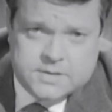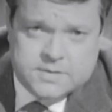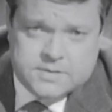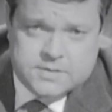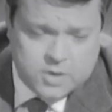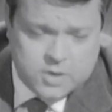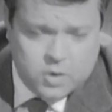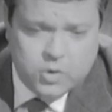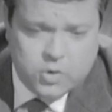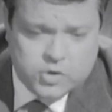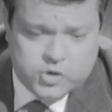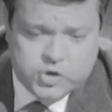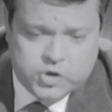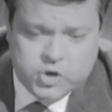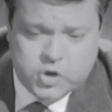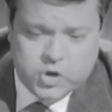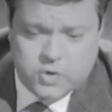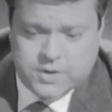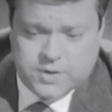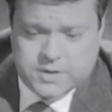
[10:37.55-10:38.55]
the whole
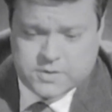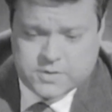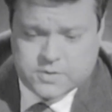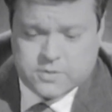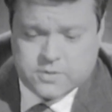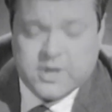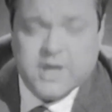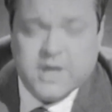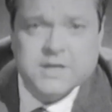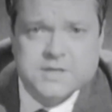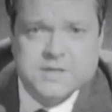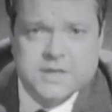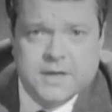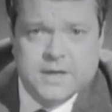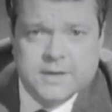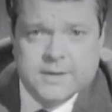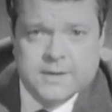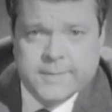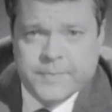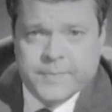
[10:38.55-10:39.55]
show, and the director
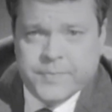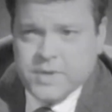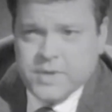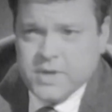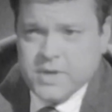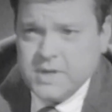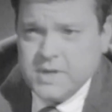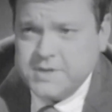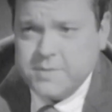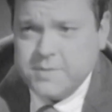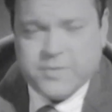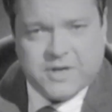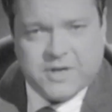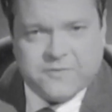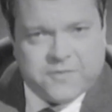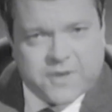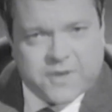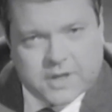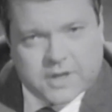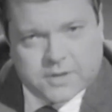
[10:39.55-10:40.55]
is the big
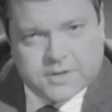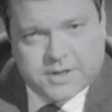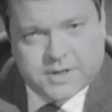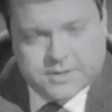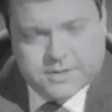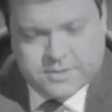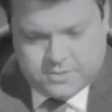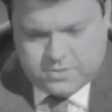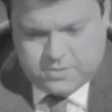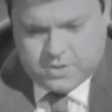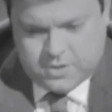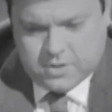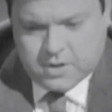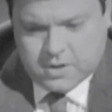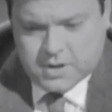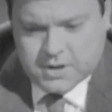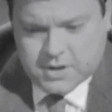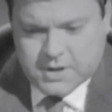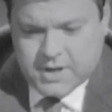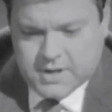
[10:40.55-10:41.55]
fellow in New
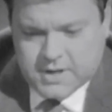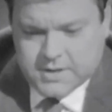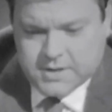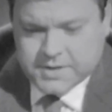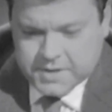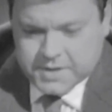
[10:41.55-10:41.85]
York, and